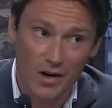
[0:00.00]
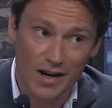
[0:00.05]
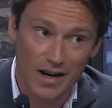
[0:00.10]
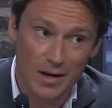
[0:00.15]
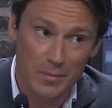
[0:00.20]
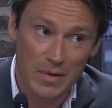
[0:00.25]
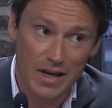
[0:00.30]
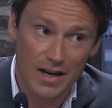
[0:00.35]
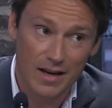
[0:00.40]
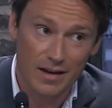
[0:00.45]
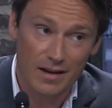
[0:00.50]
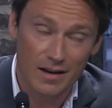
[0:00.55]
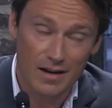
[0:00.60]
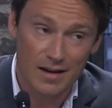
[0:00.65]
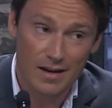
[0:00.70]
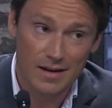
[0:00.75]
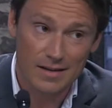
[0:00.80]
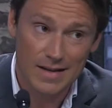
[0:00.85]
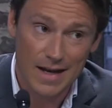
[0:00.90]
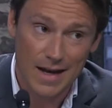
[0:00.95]
at a big
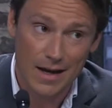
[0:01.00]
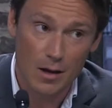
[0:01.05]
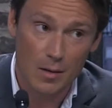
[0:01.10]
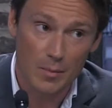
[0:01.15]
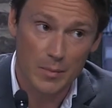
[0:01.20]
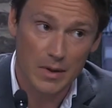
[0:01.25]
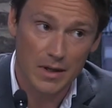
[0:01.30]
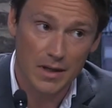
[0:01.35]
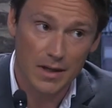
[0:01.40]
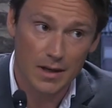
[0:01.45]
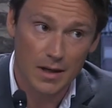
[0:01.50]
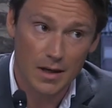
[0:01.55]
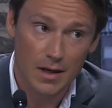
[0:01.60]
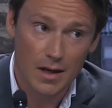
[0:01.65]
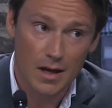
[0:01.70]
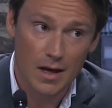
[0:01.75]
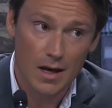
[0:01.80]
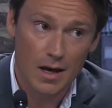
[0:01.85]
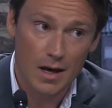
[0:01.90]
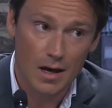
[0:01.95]
tech company.
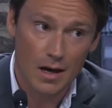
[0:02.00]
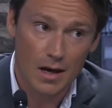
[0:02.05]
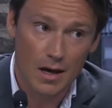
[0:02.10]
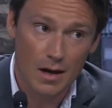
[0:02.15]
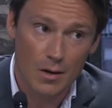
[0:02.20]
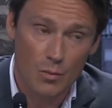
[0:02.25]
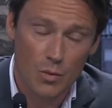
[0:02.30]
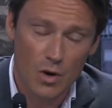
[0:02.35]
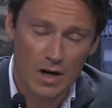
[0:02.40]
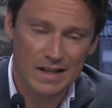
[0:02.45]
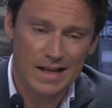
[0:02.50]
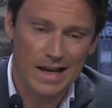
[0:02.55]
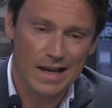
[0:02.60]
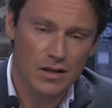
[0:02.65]
What can